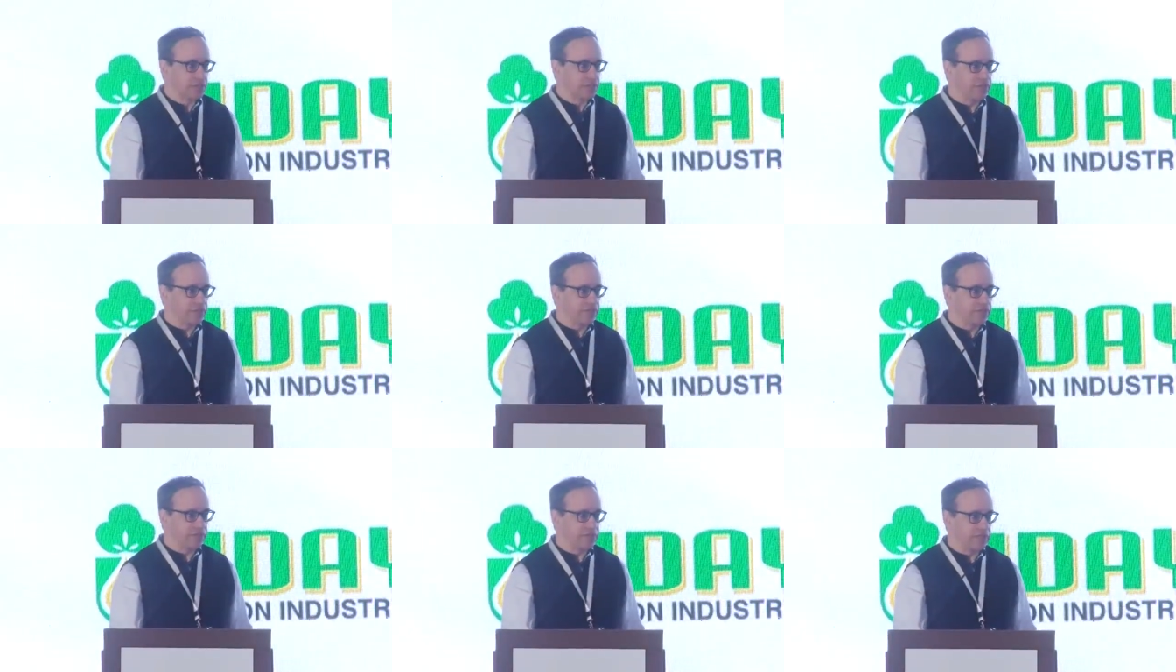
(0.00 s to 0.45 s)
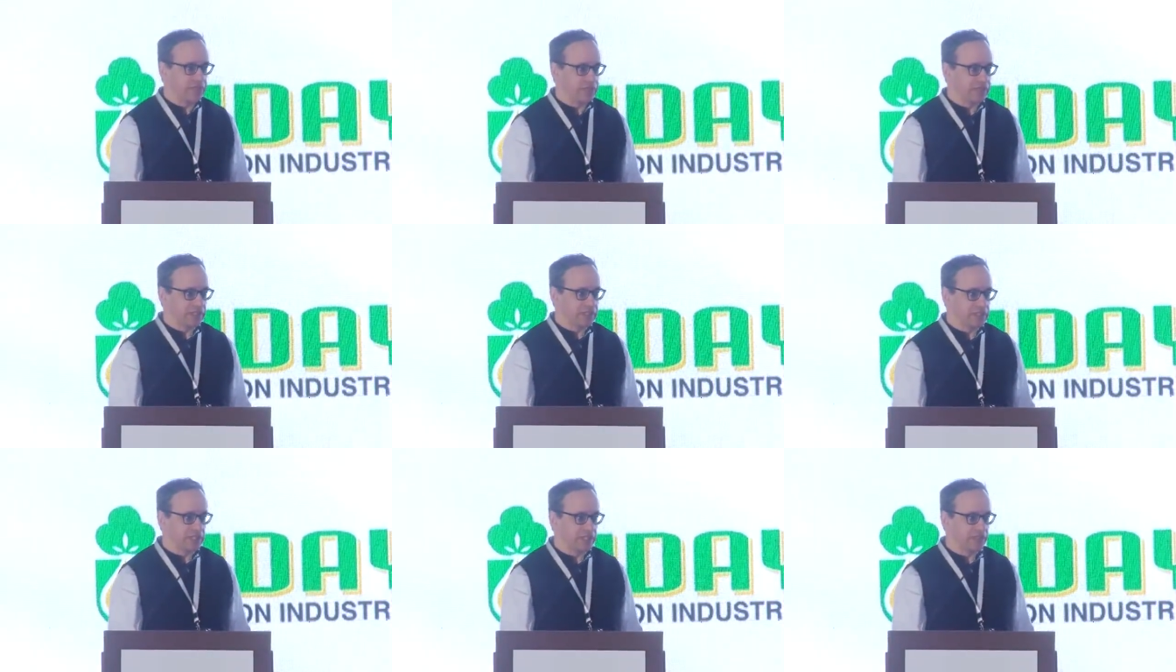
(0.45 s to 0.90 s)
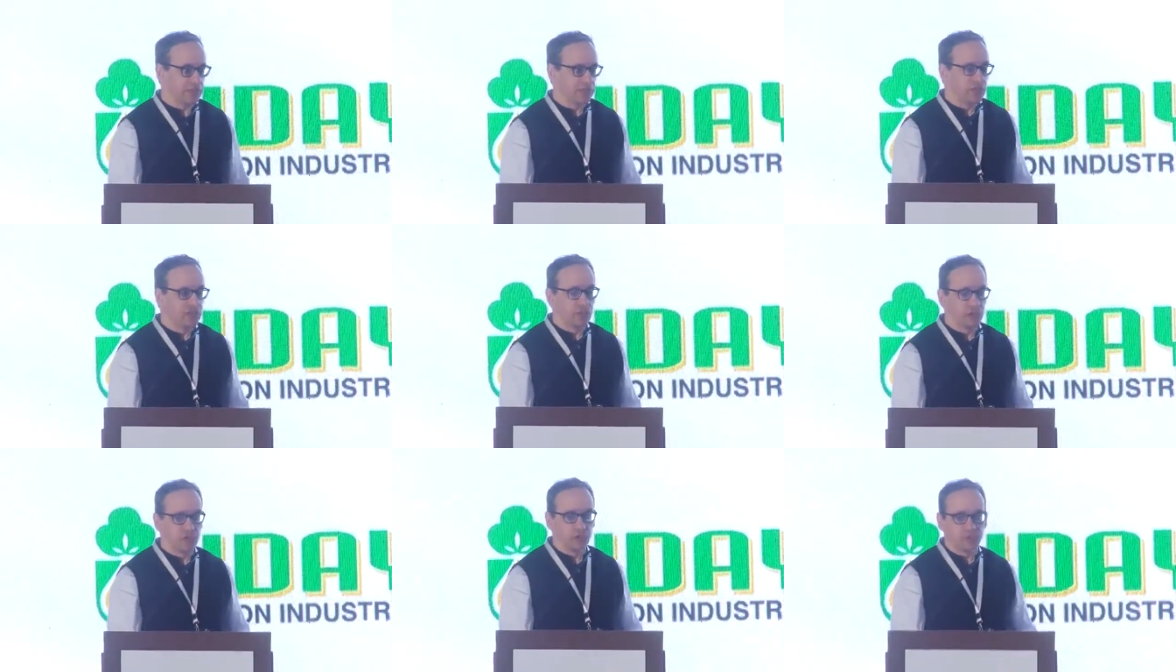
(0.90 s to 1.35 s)
weaving uh,
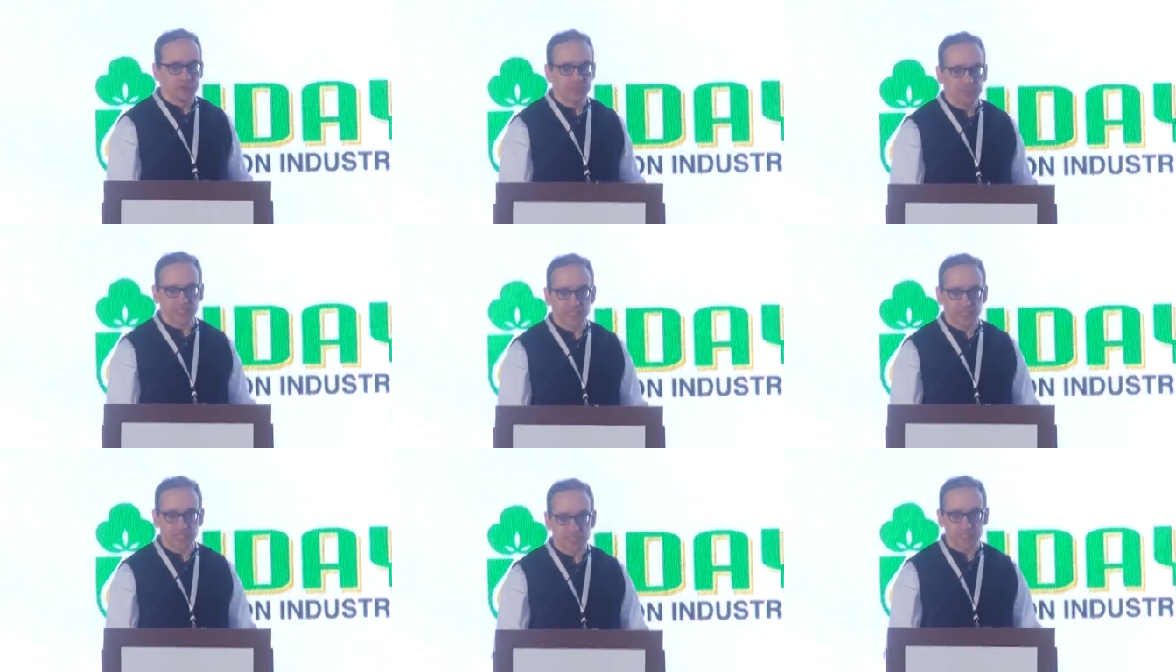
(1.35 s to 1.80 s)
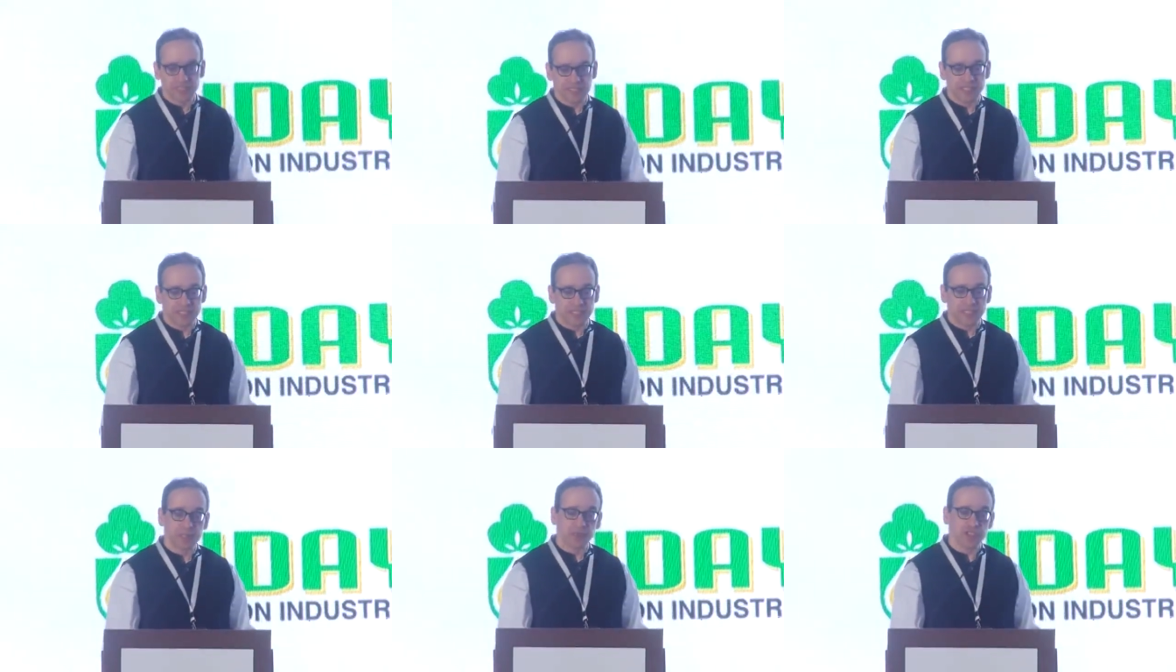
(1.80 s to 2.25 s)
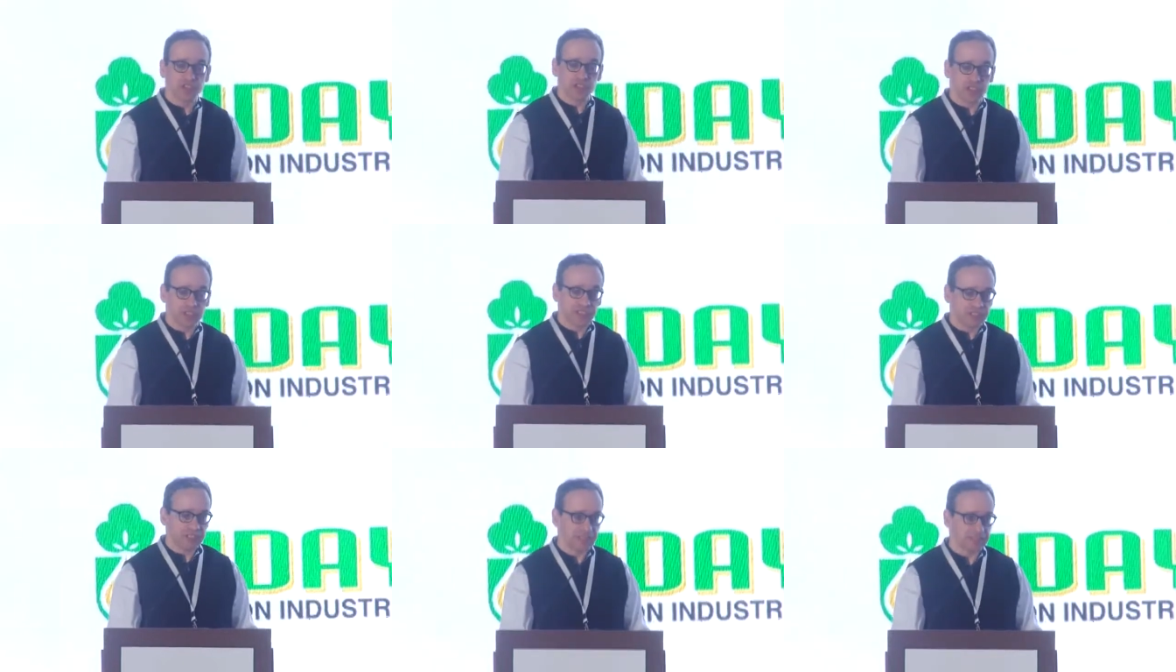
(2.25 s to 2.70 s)
looms and knitting
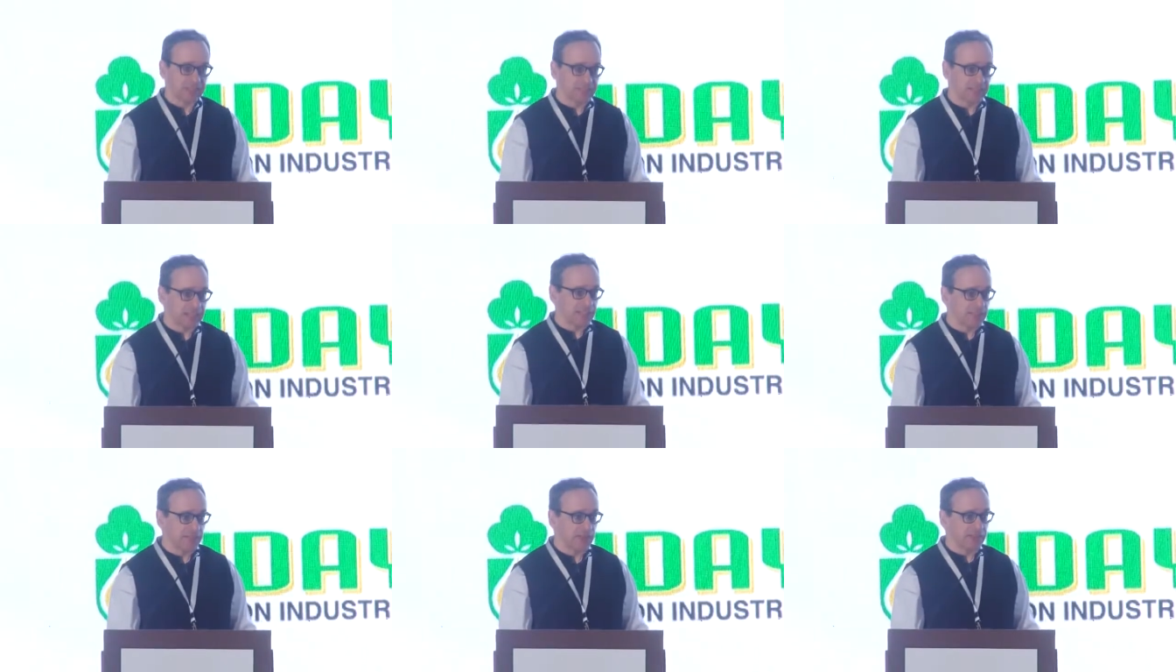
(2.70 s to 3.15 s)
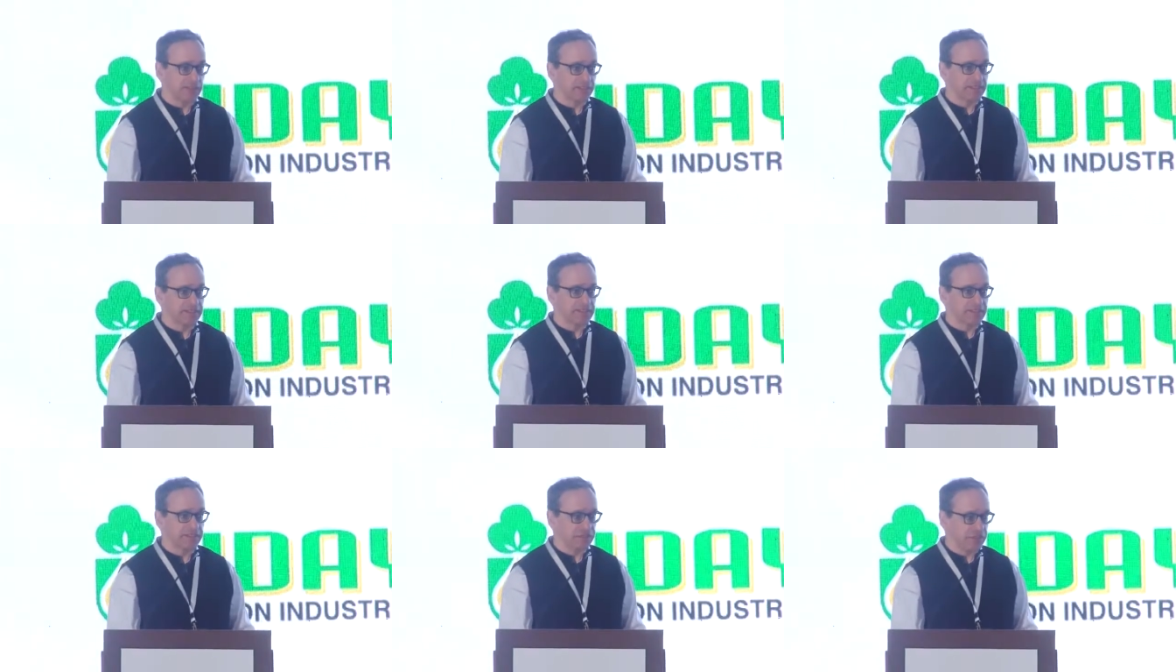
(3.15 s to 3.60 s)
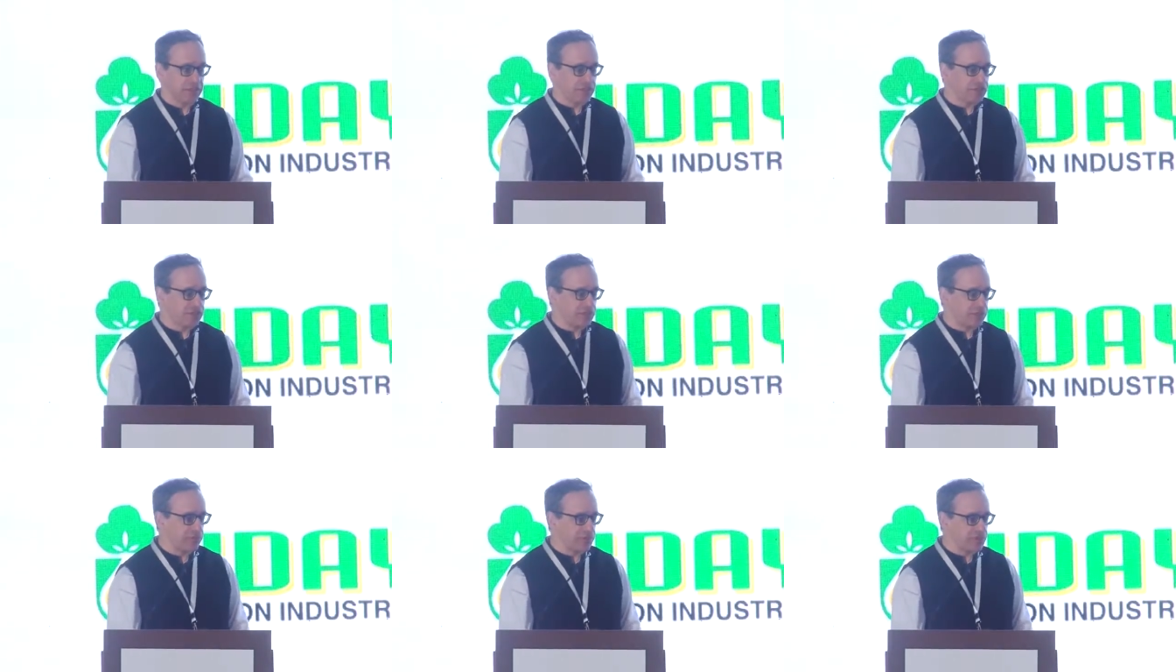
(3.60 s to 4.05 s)
machines, as well as
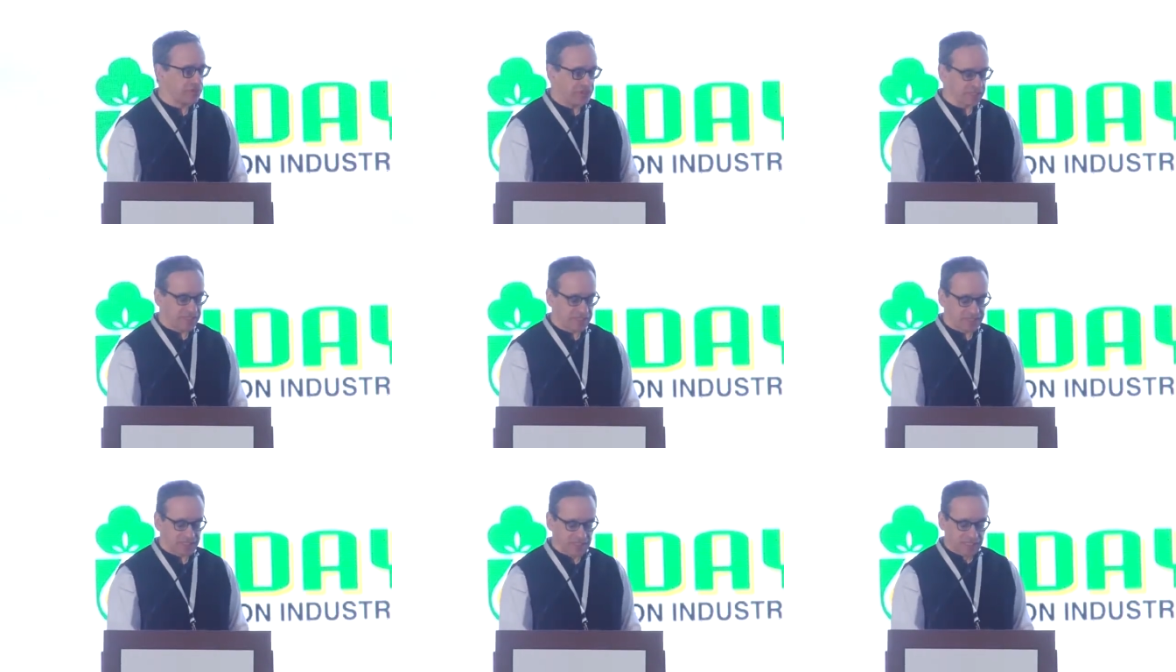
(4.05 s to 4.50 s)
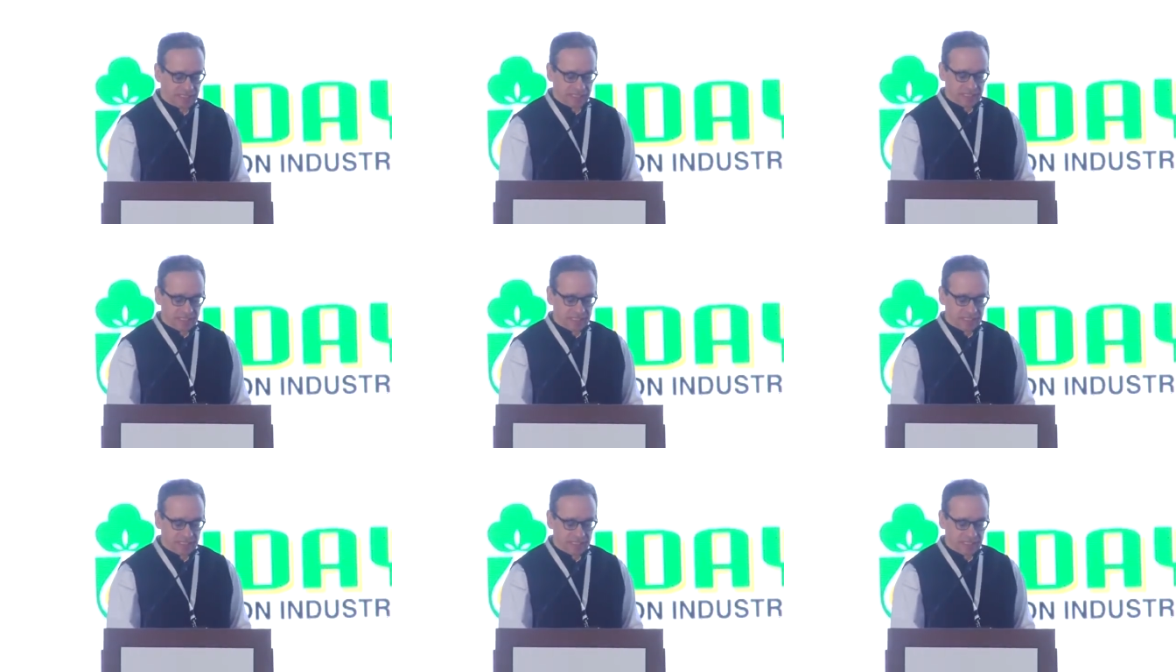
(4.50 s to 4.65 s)
finishing machines.